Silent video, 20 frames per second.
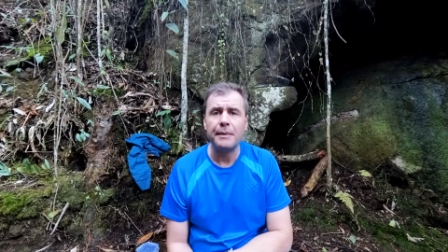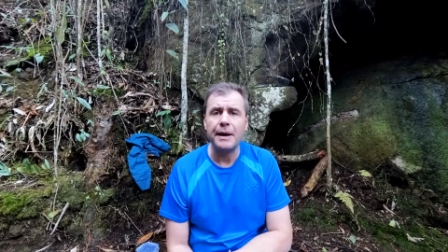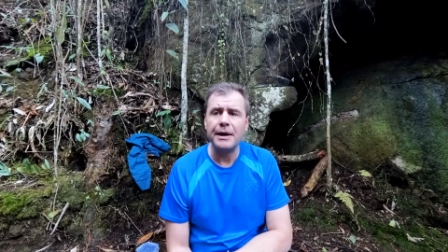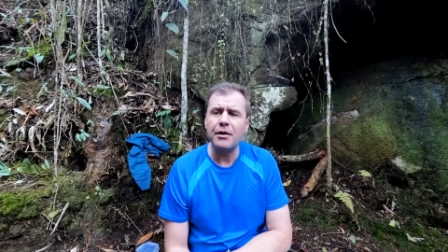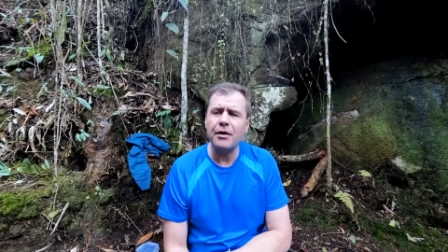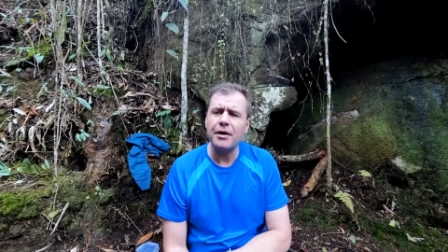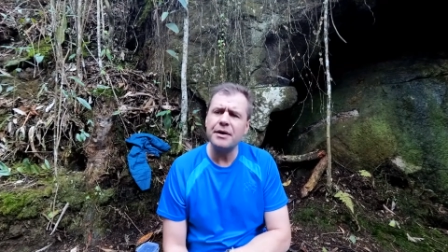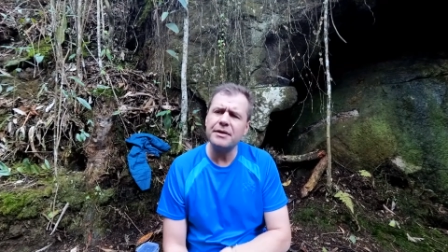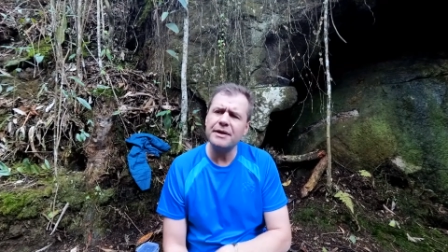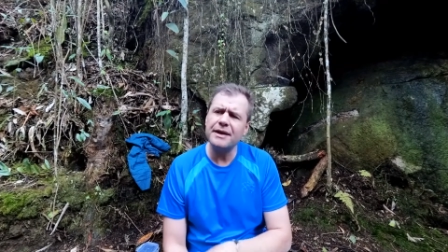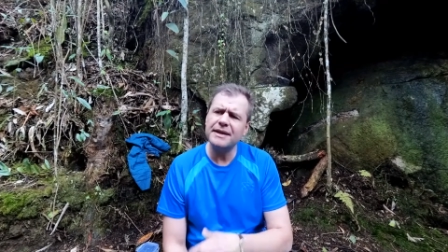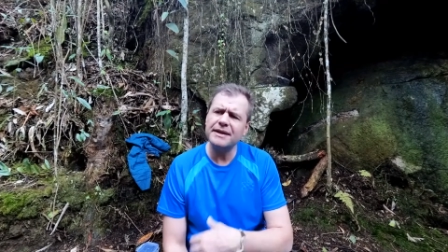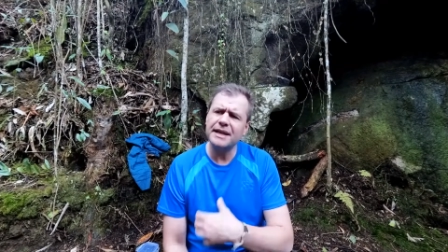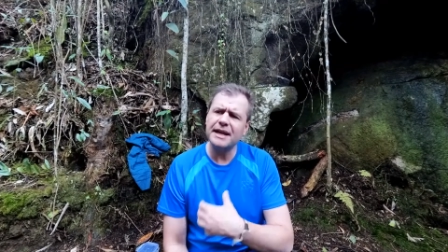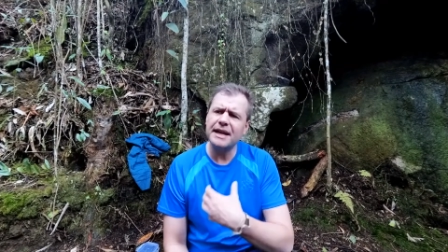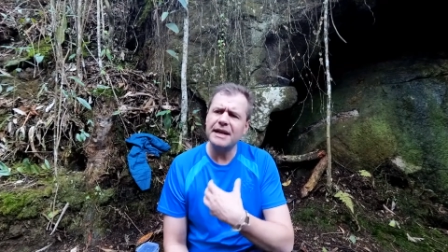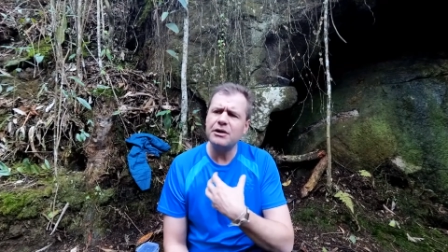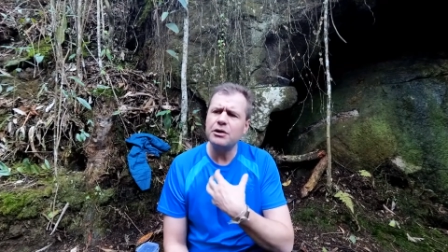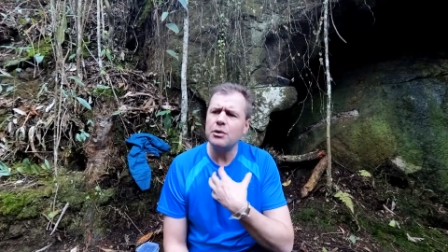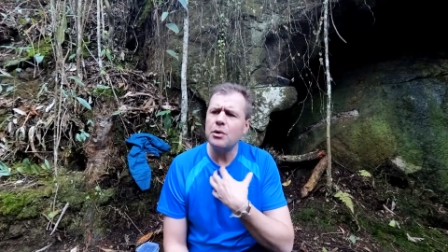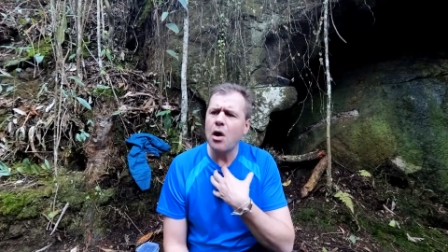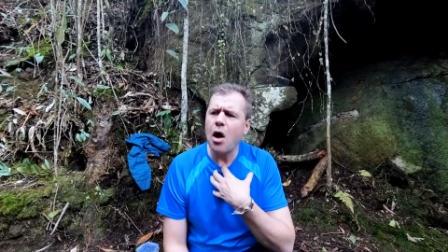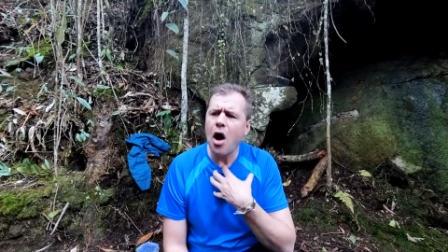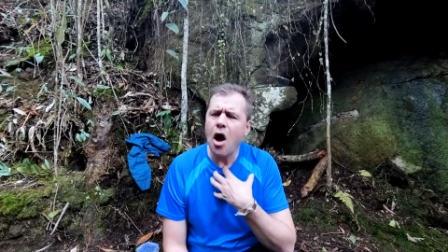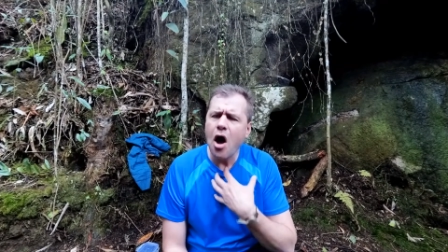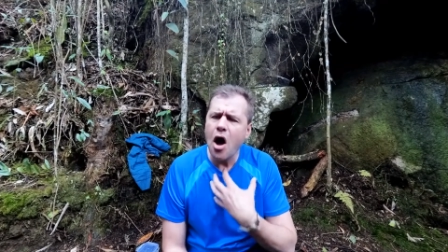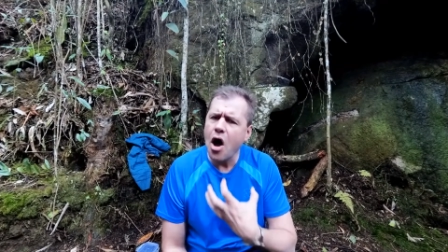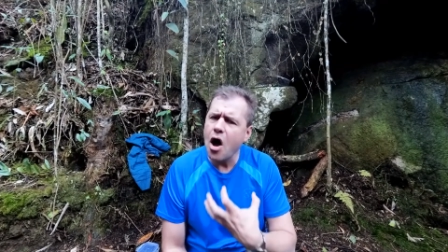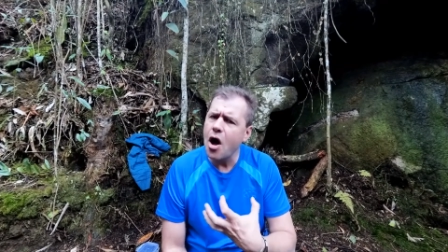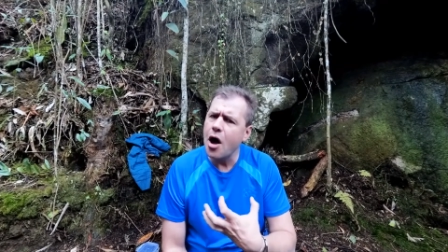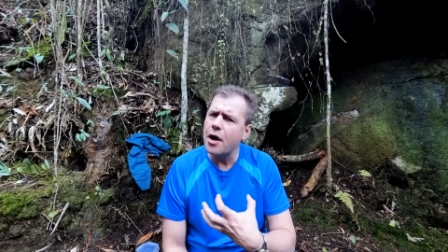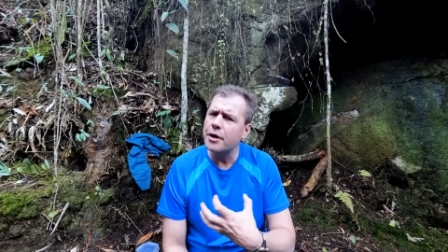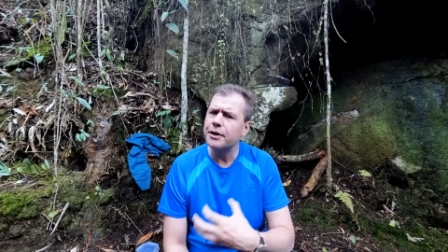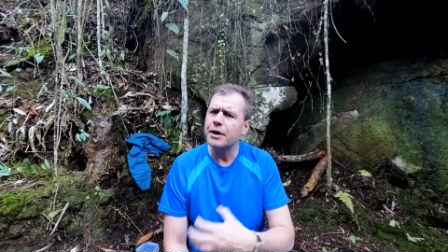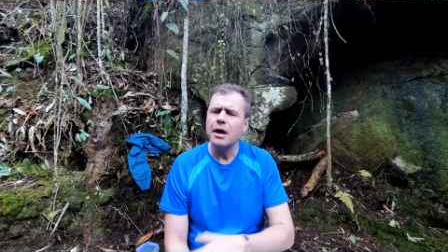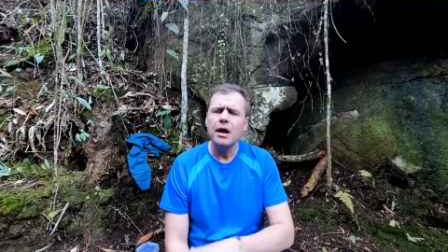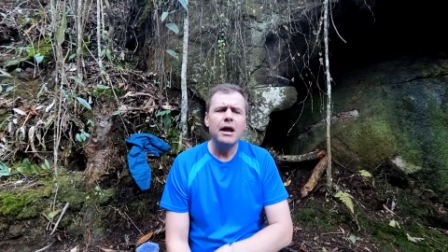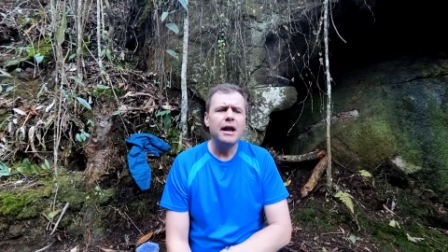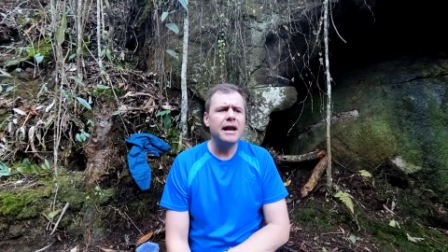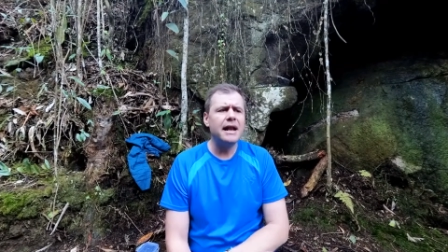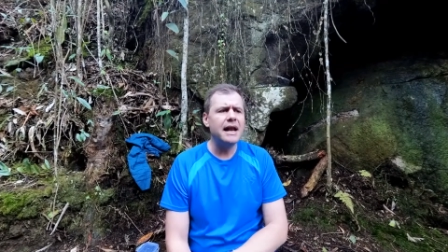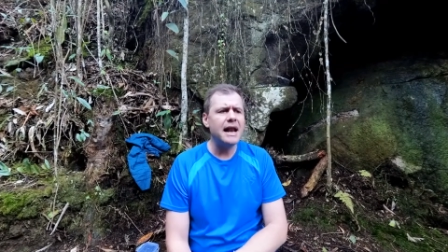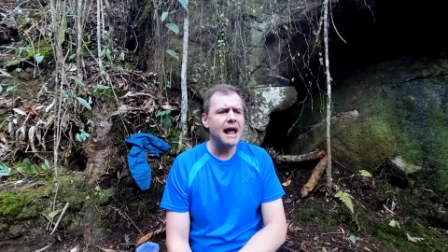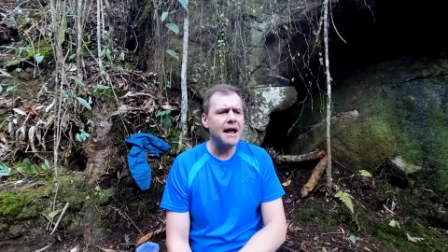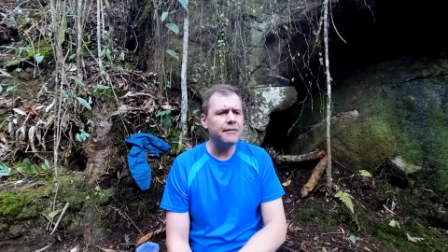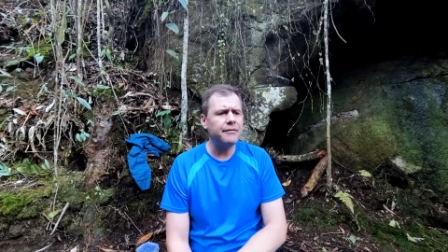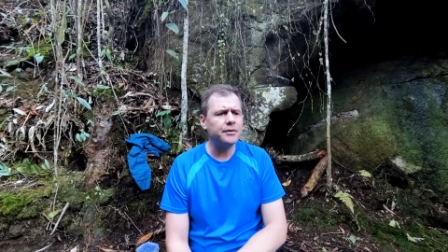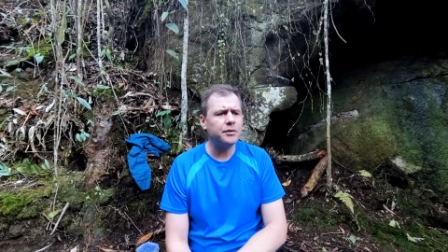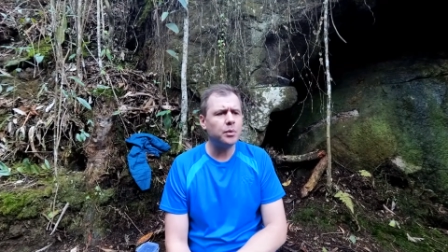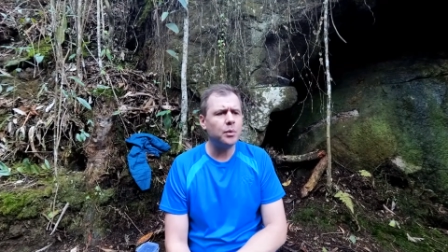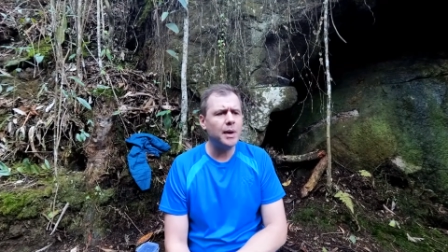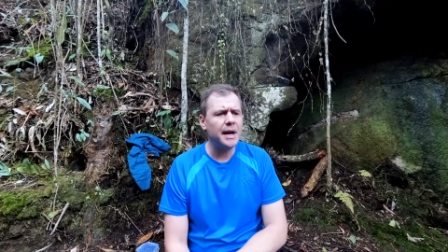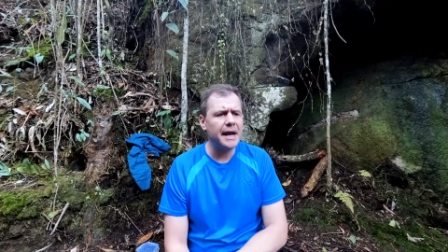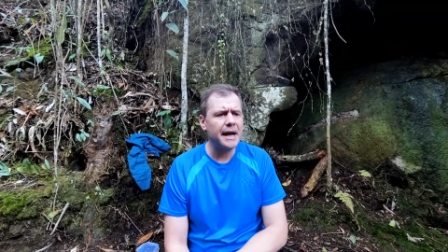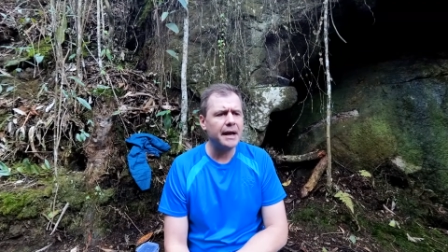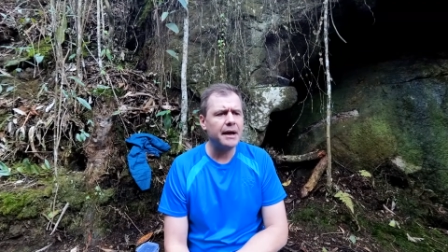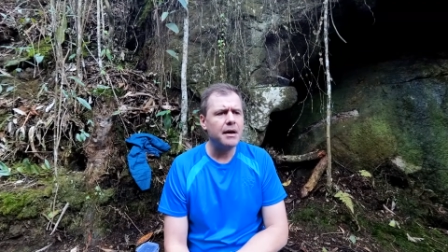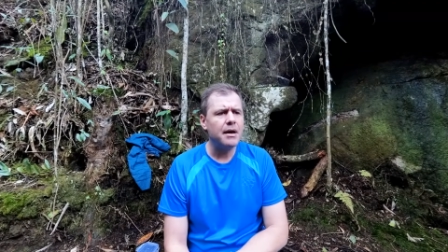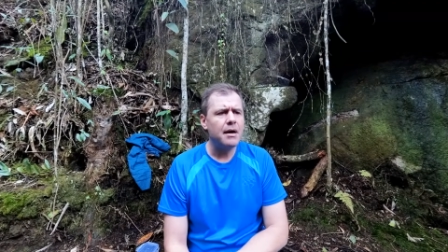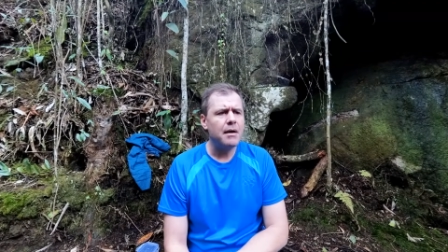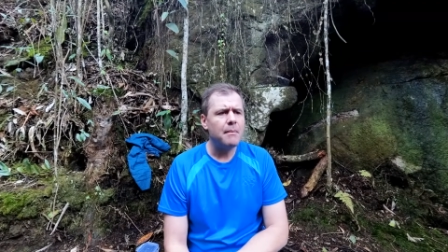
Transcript: And I think that you hurt left-wing